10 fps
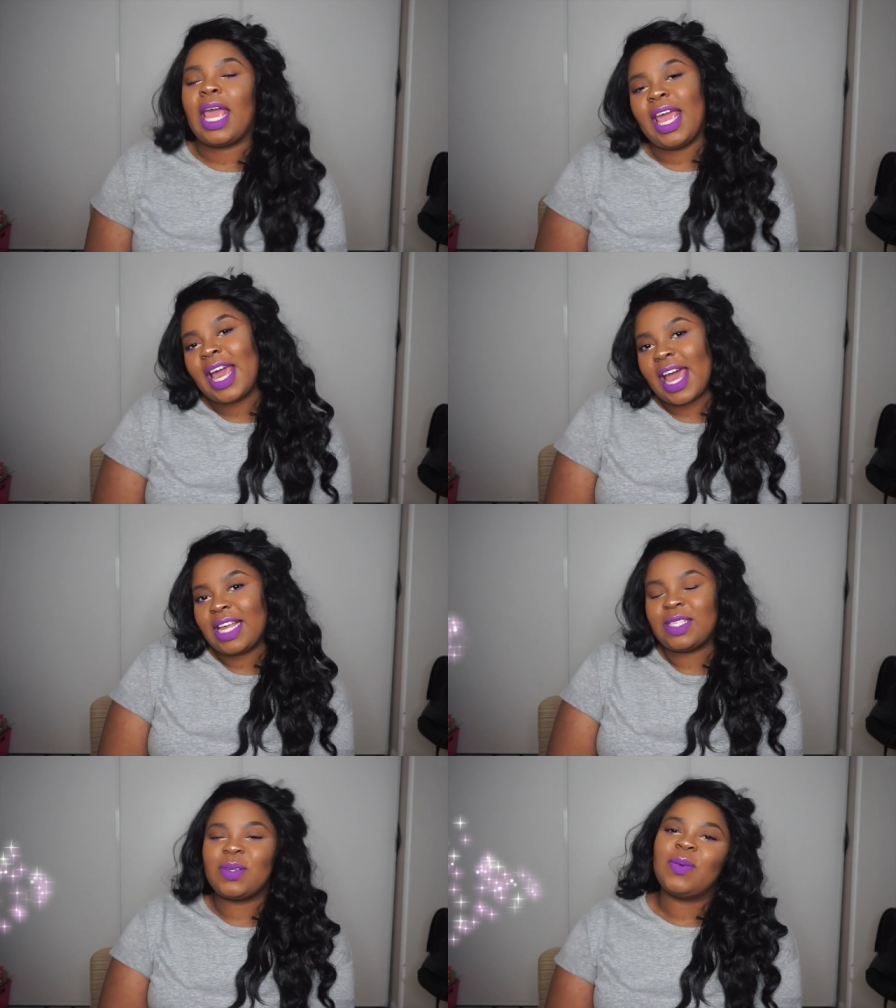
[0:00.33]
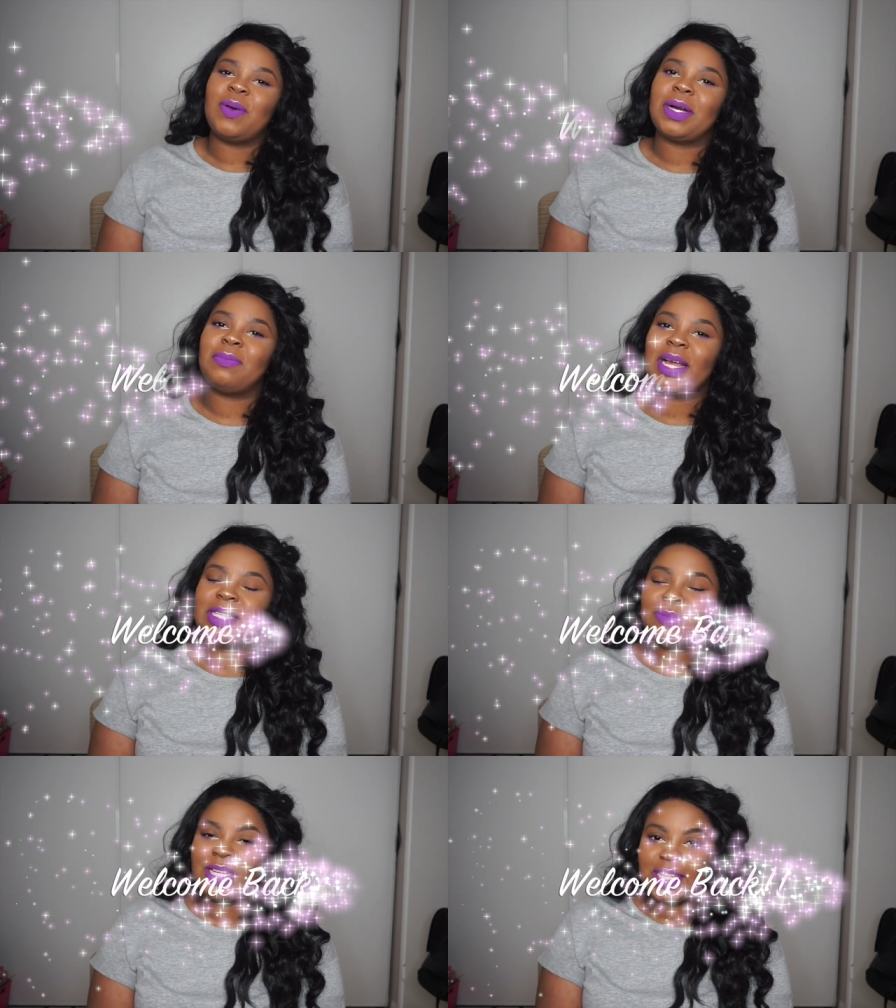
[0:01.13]
hey guys welcome back
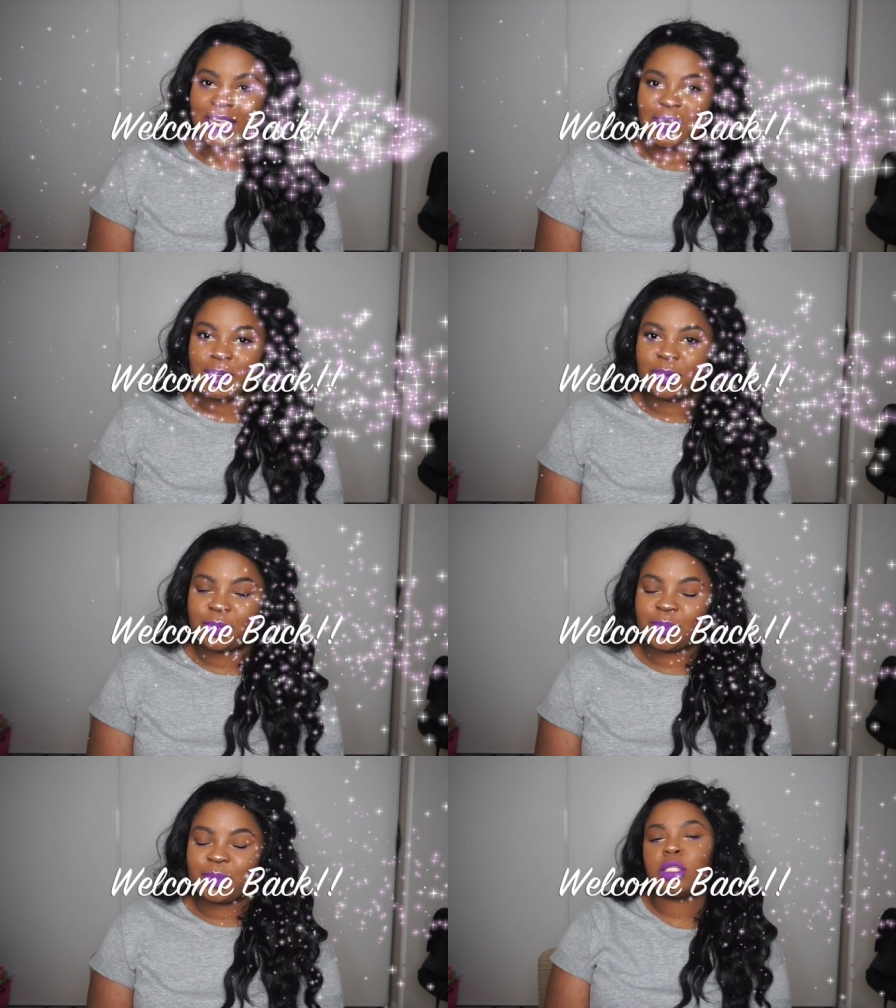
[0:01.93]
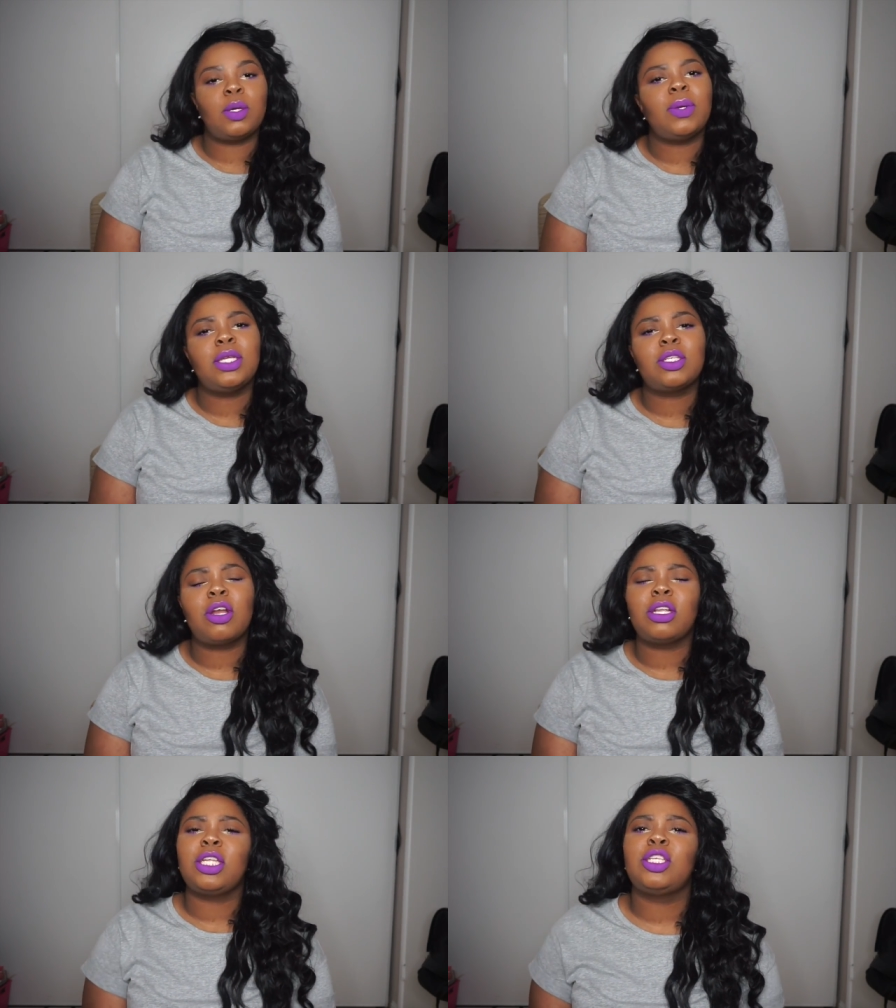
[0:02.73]
to my channel so it is
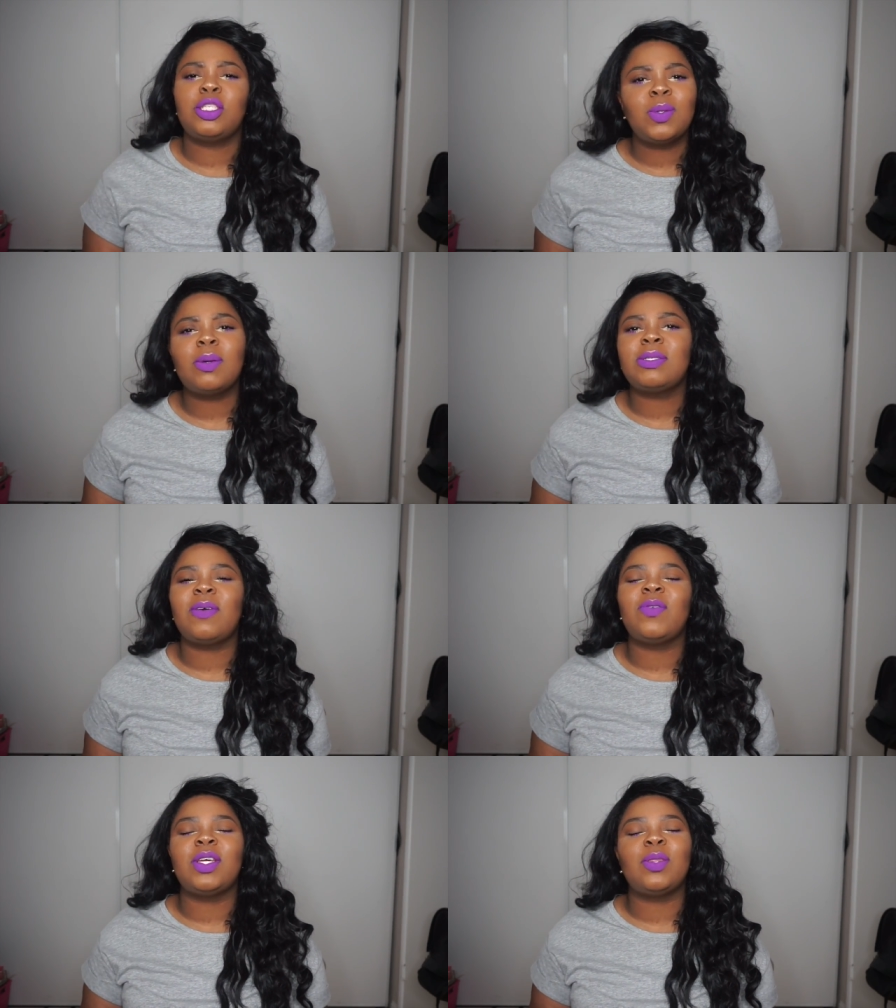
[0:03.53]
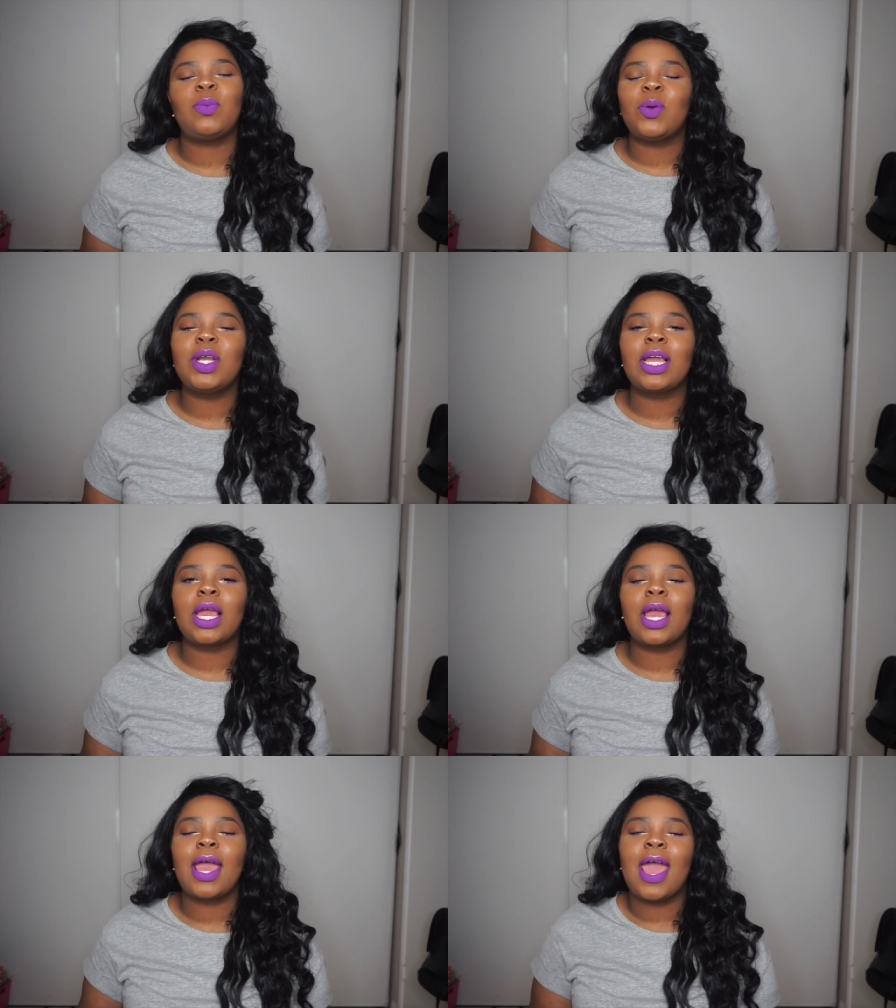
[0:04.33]
currently 2:07 in the morning